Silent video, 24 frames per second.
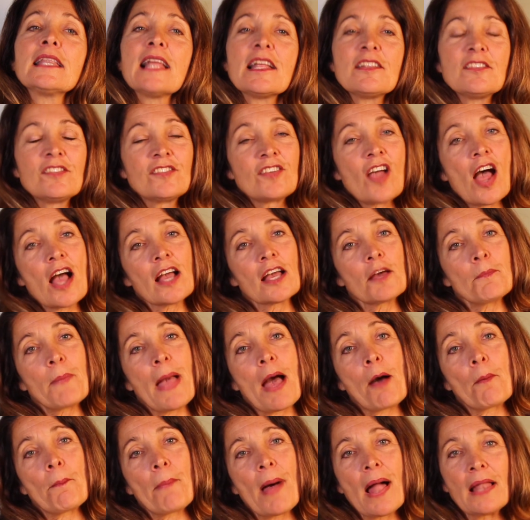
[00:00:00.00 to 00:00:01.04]
Let's talk
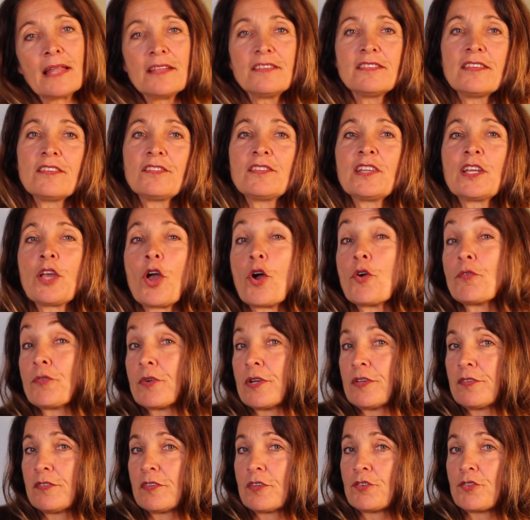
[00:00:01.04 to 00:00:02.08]
about polycystic
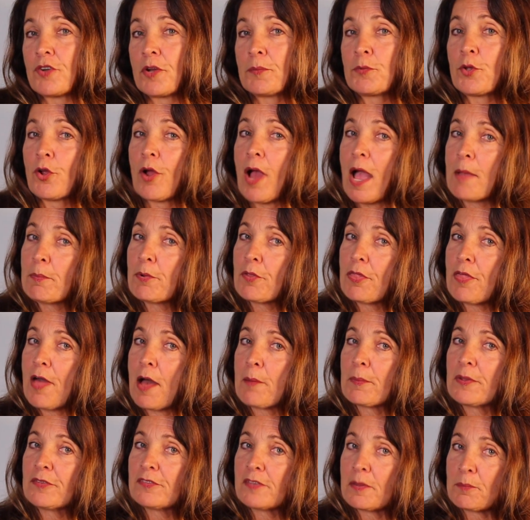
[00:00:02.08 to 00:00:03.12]
ovary syndrome, your
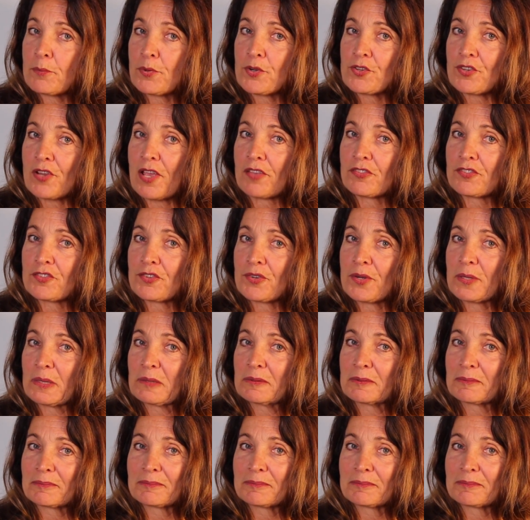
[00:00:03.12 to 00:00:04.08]
hypothalamus, and progesterone.